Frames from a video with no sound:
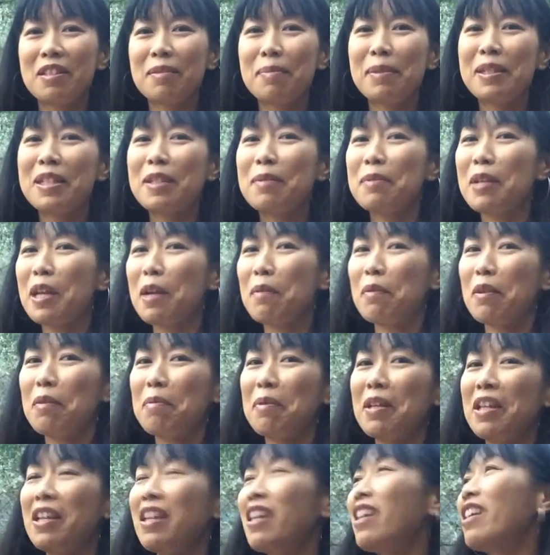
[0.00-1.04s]
spend some time with
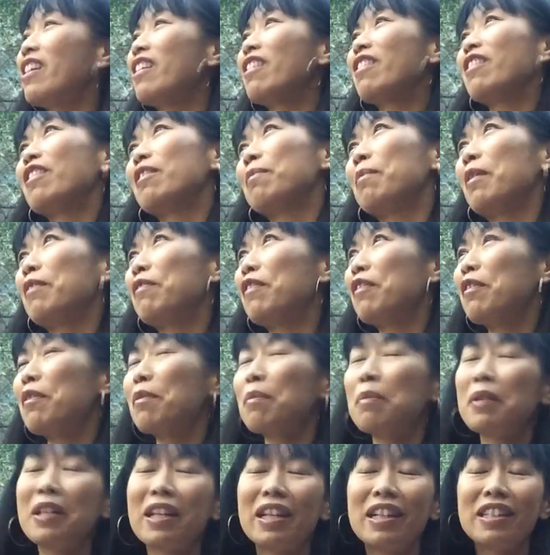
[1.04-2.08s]
me here in my
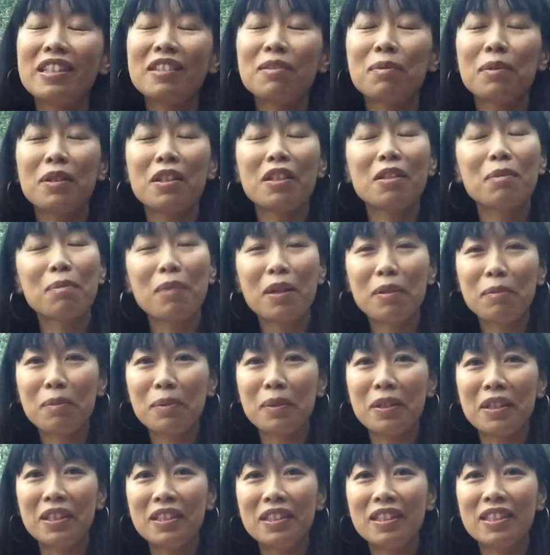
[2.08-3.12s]
favorite place with the
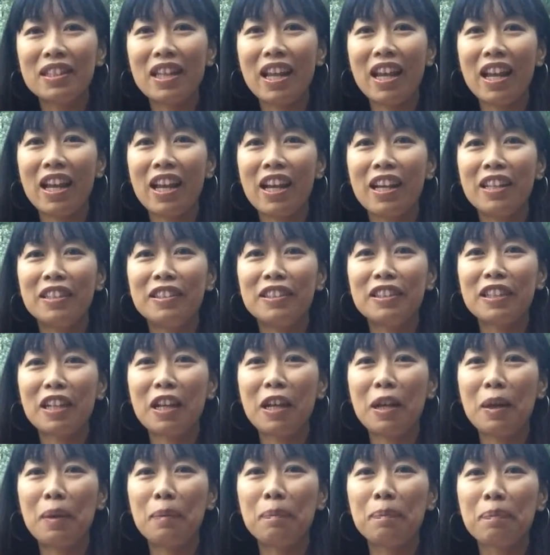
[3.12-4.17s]
Redwoods, and
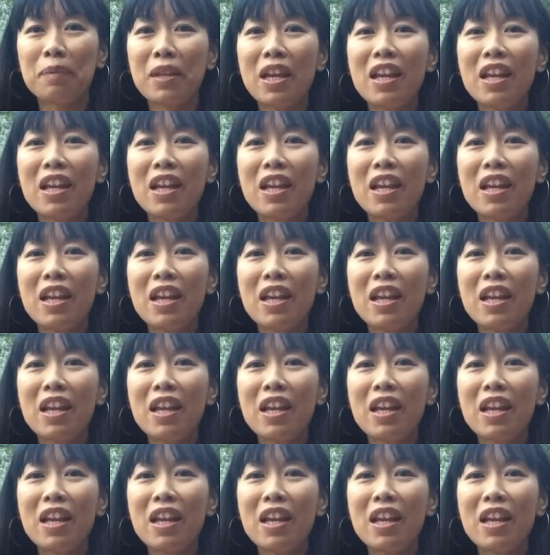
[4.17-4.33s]
um,